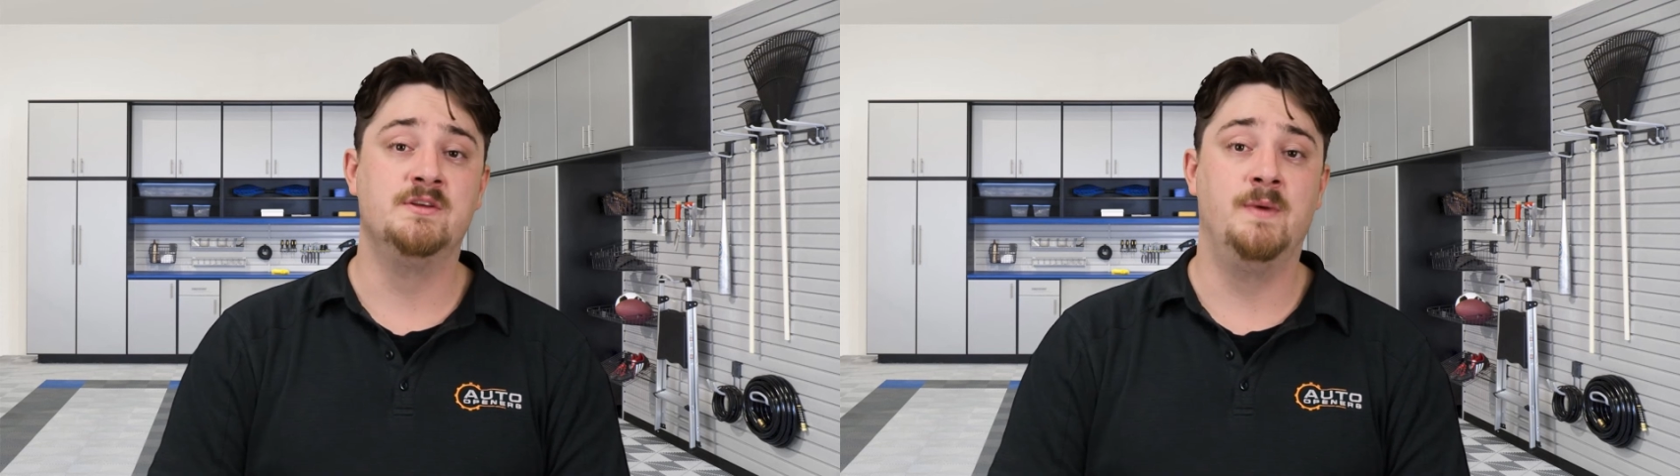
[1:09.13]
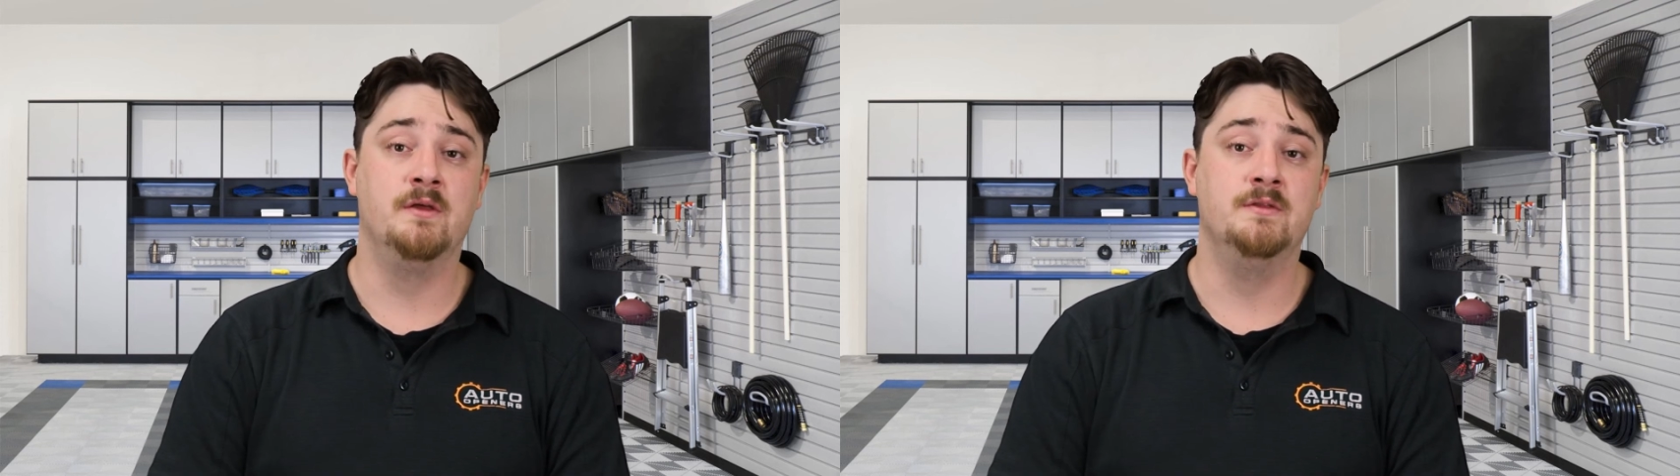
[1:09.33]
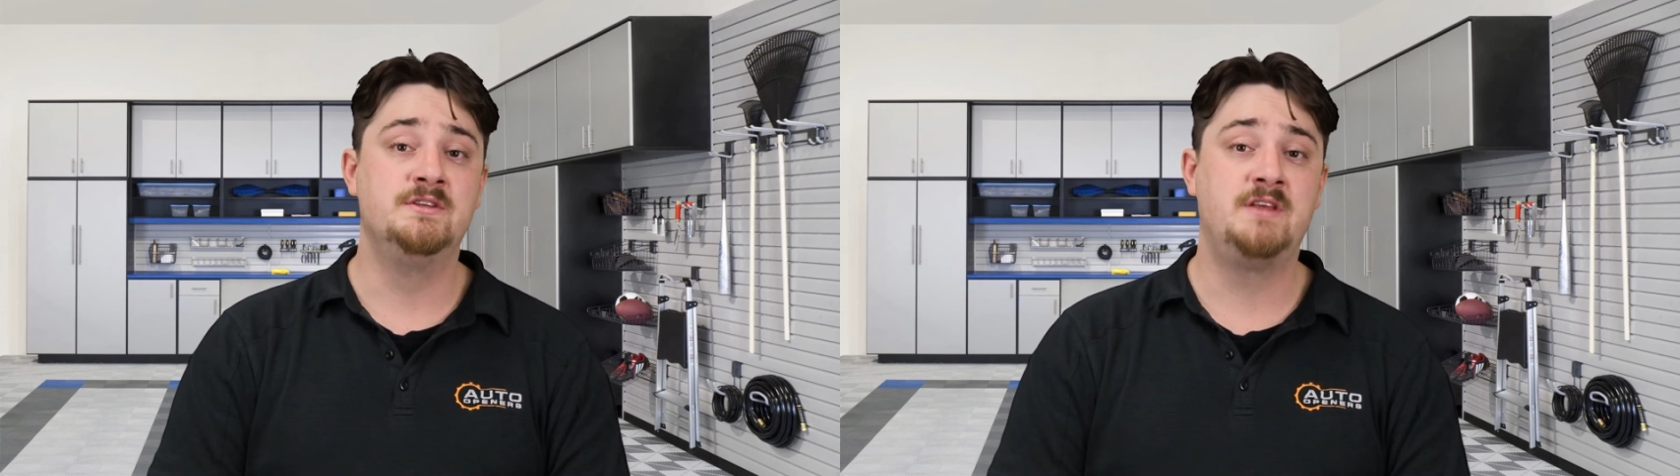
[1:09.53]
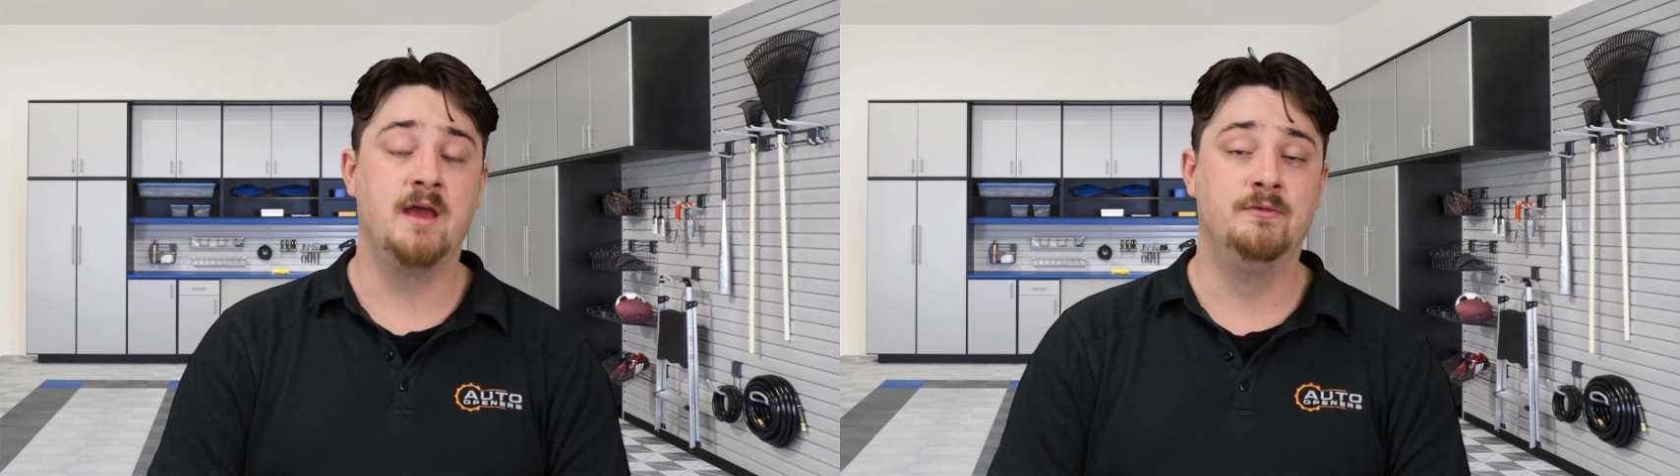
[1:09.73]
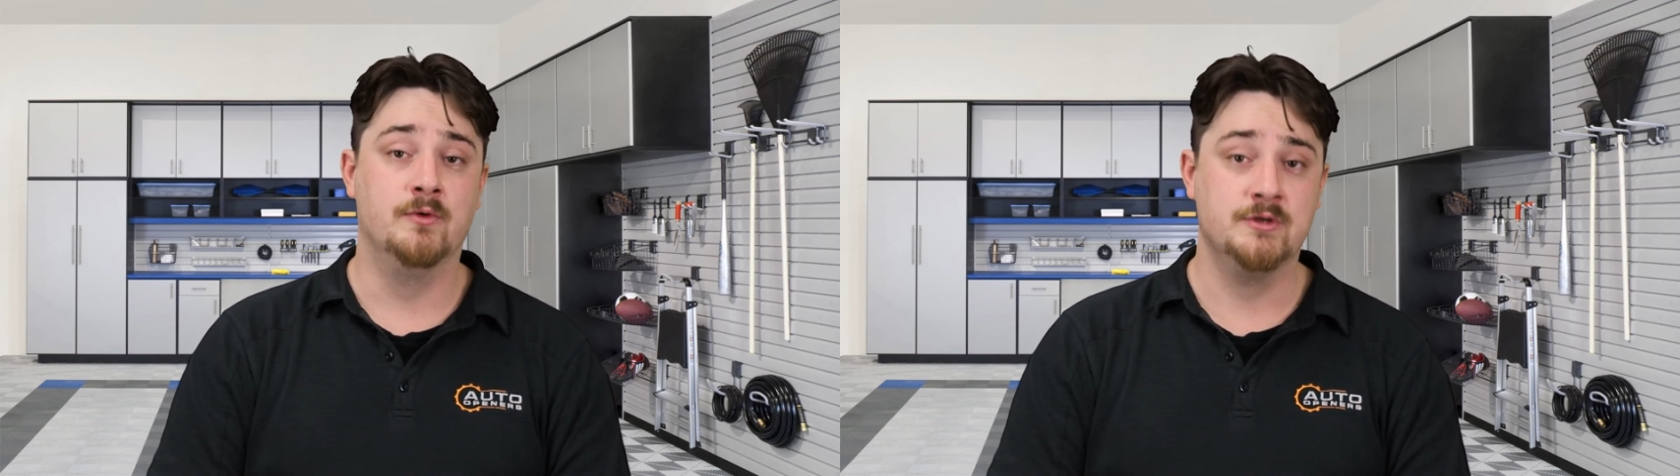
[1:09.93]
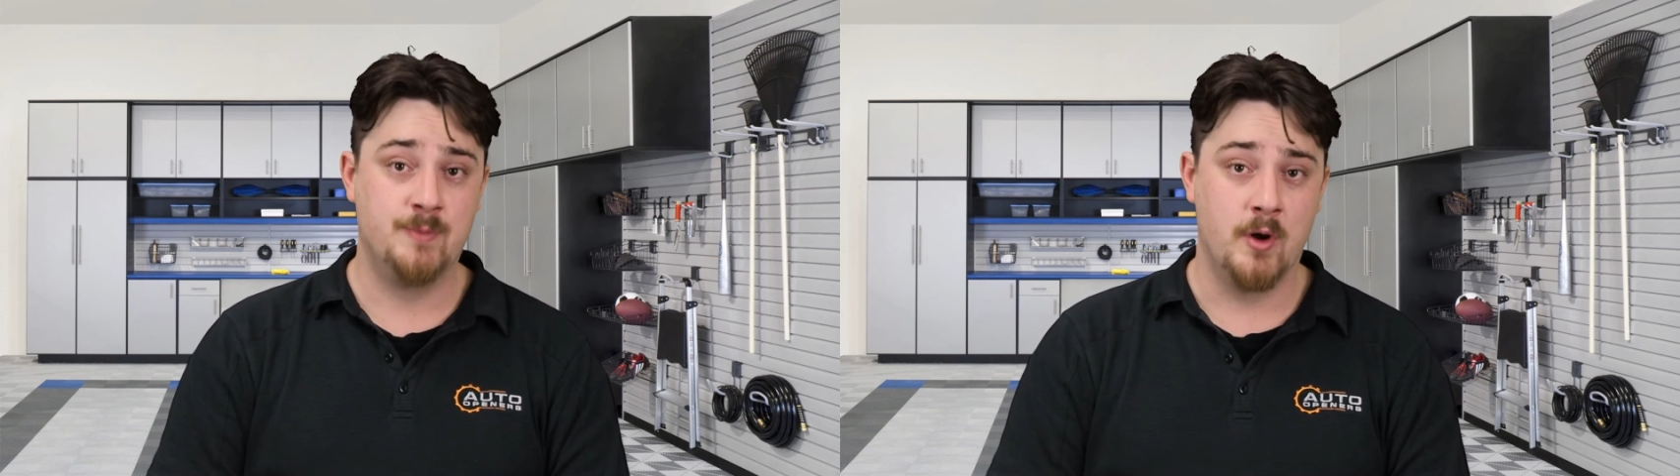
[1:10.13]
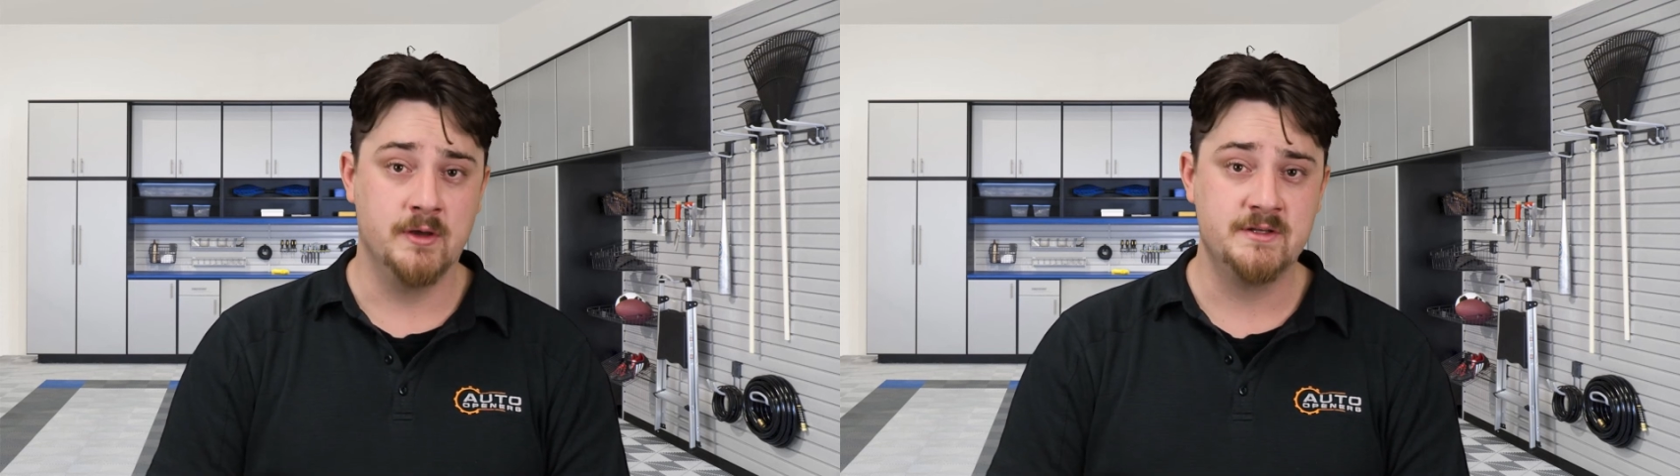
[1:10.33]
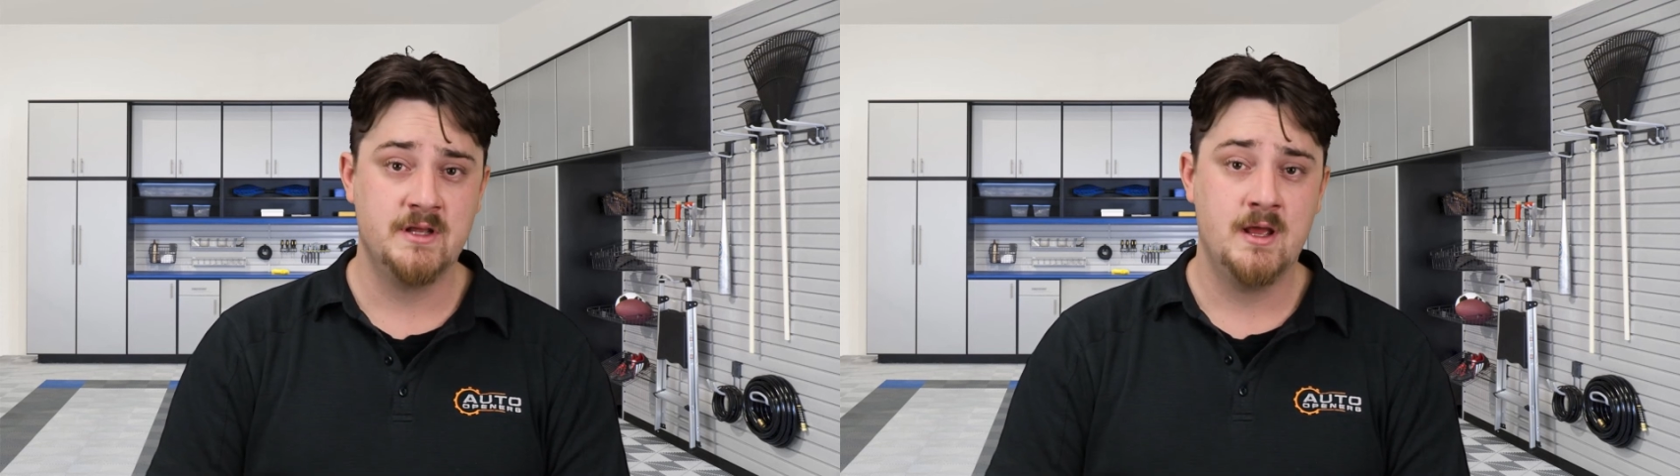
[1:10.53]
about this CAD4
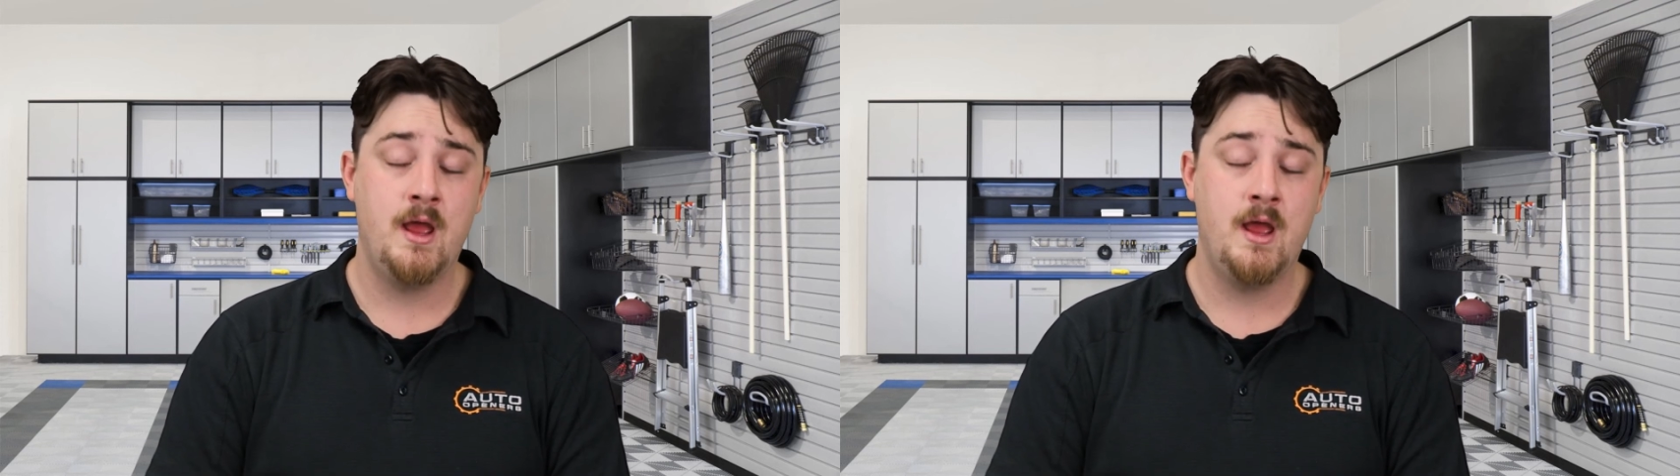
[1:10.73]
sprocket,